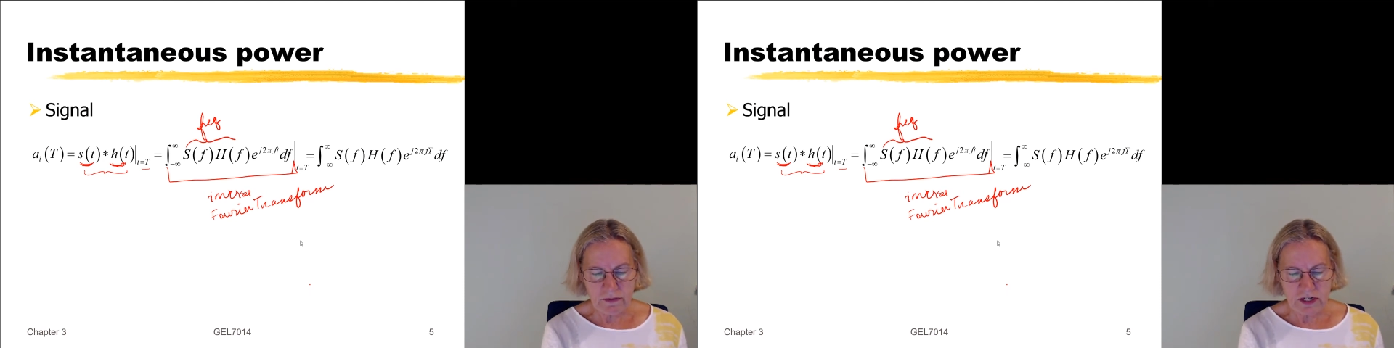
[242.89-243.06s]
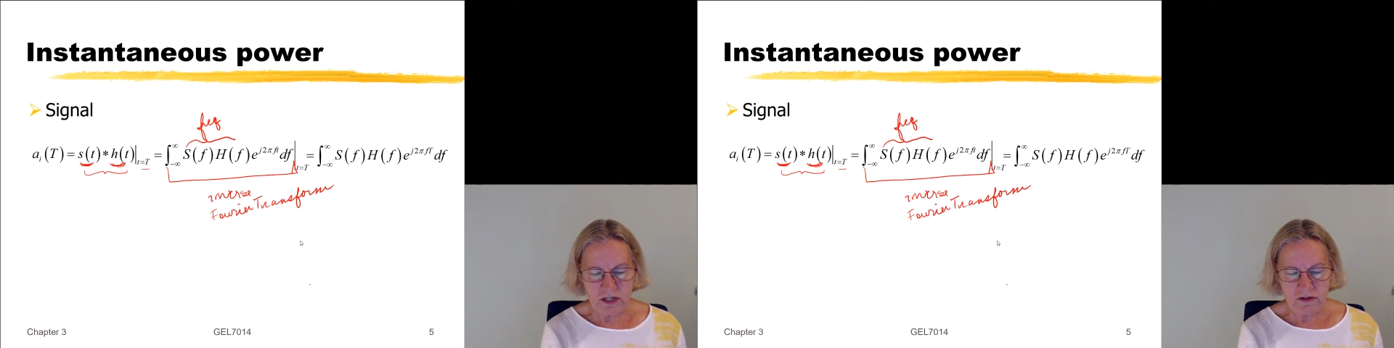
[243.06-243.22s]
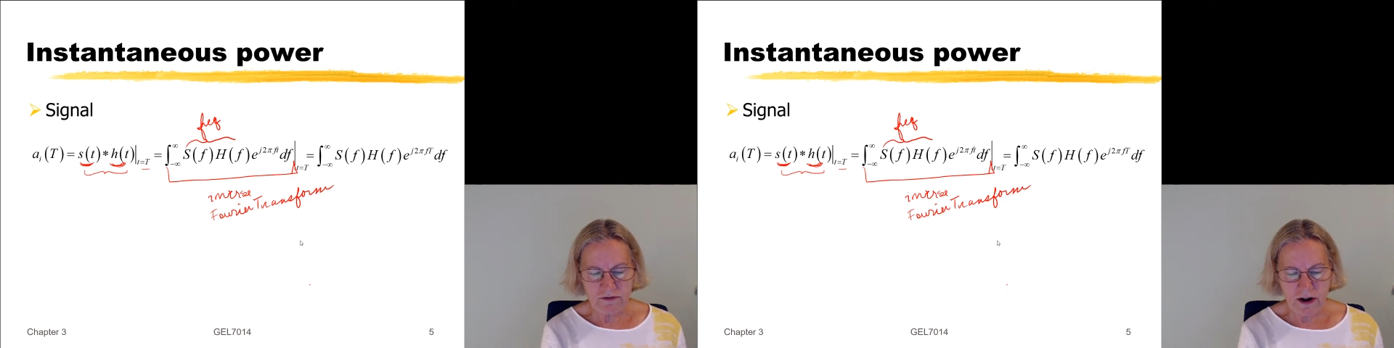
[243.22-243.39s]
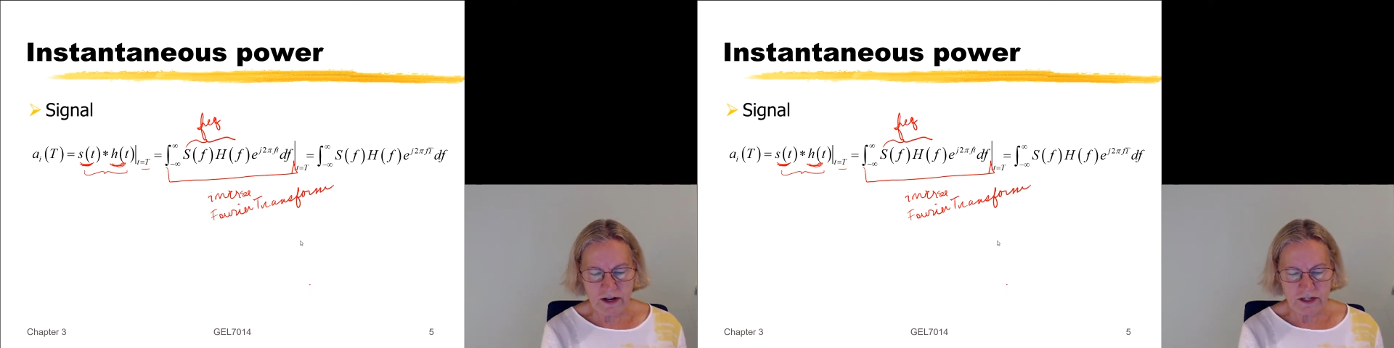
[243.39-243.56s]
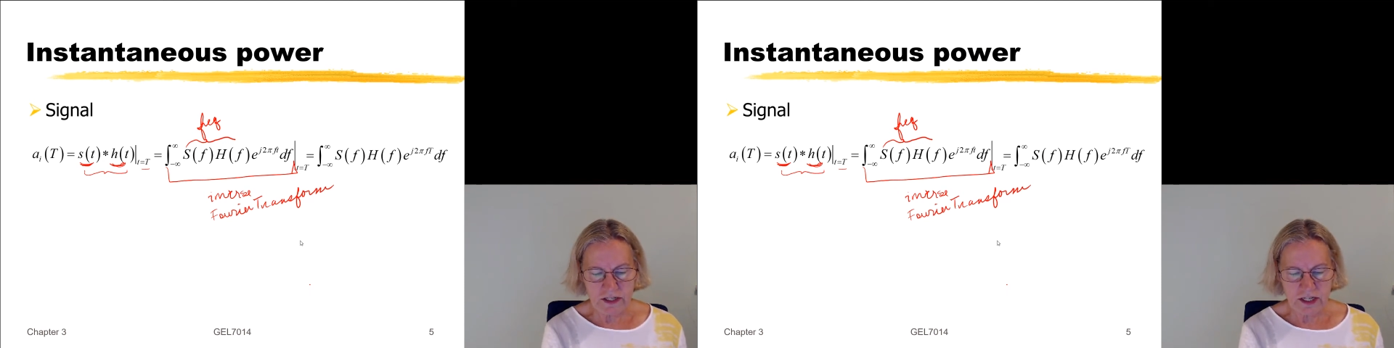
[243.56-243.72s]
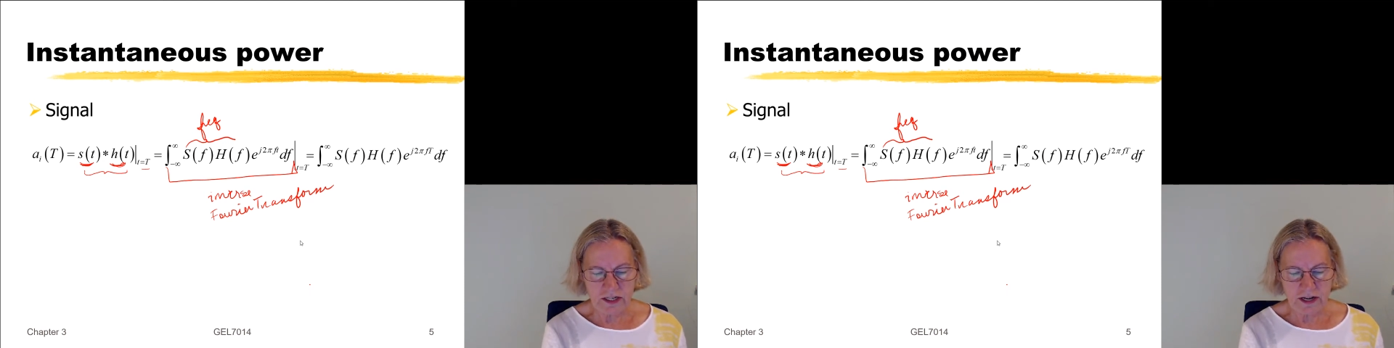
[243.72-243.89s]
which is a
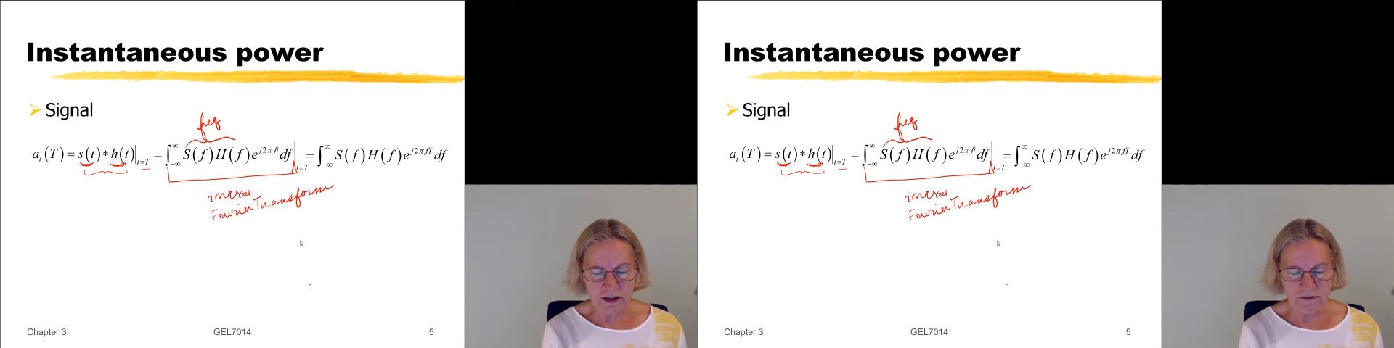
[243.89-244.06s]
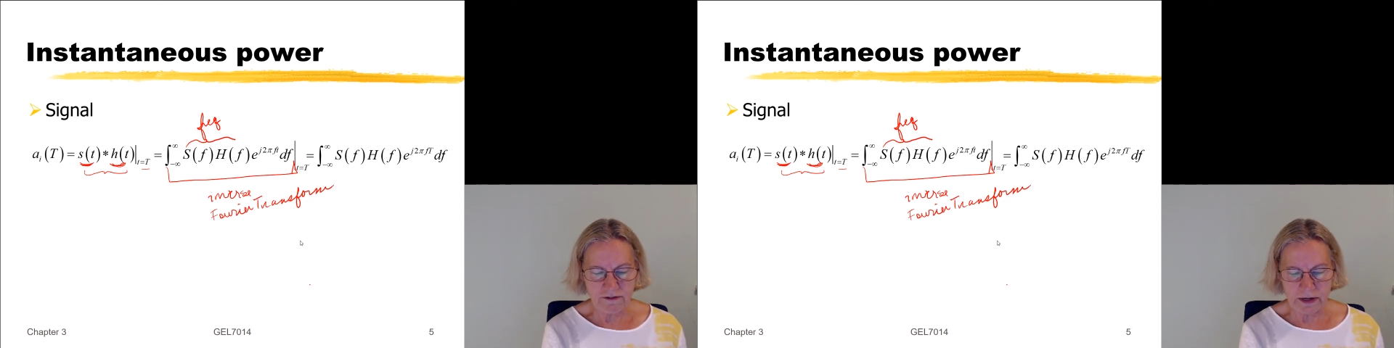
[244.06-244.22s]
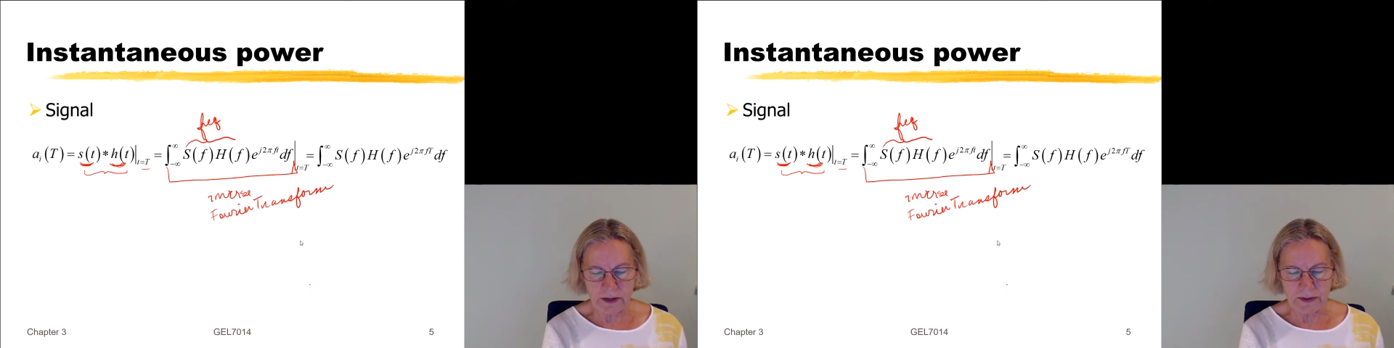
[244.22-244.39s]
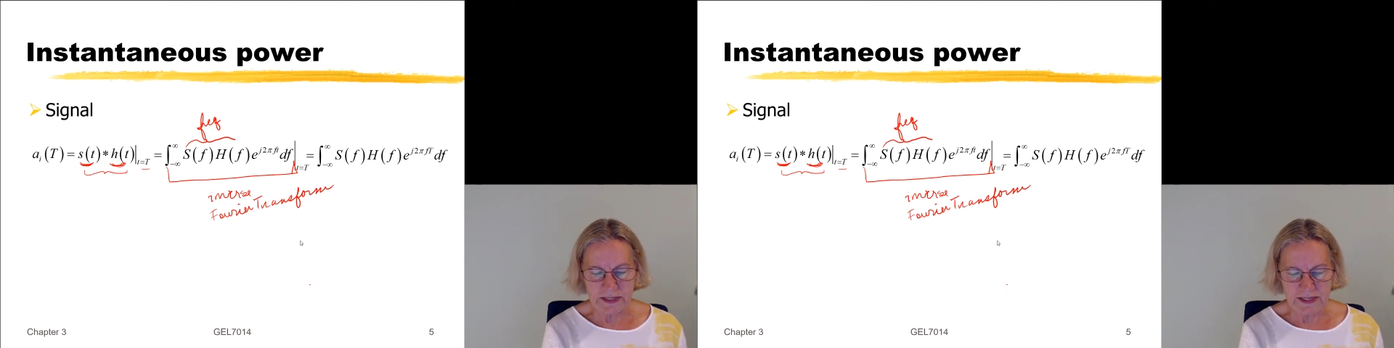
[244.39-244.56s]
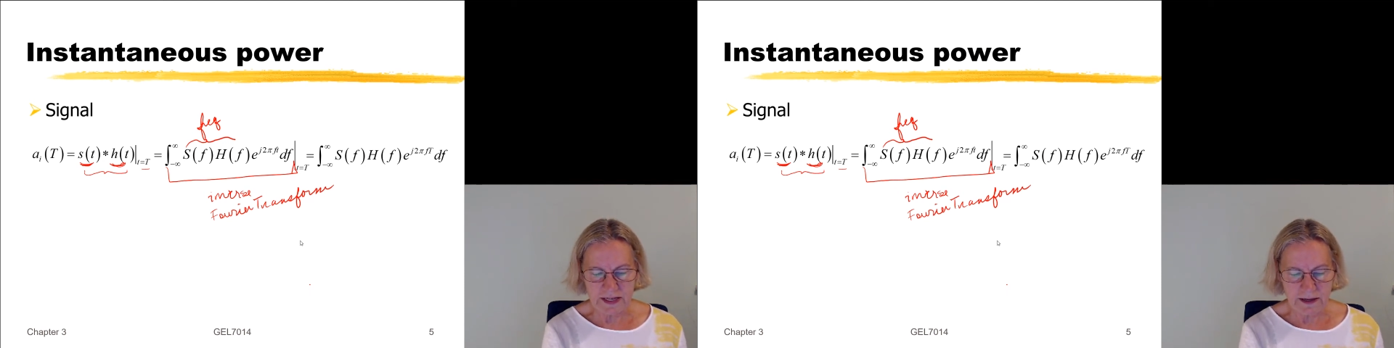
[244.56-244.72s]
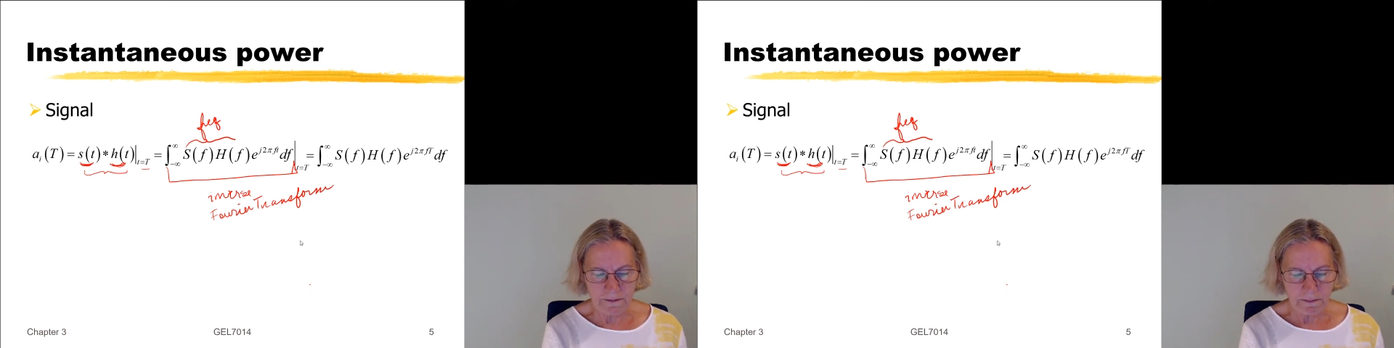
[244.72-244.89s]
function of
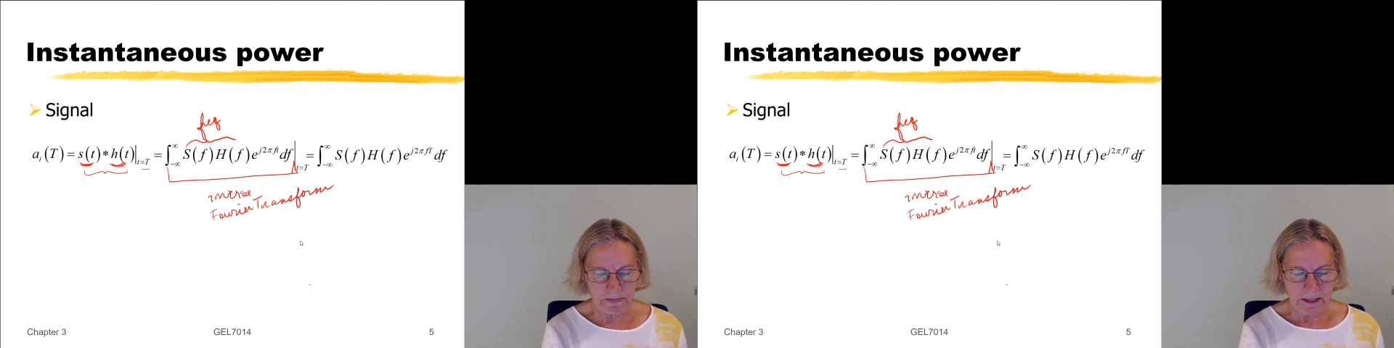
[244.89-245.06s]
frequency.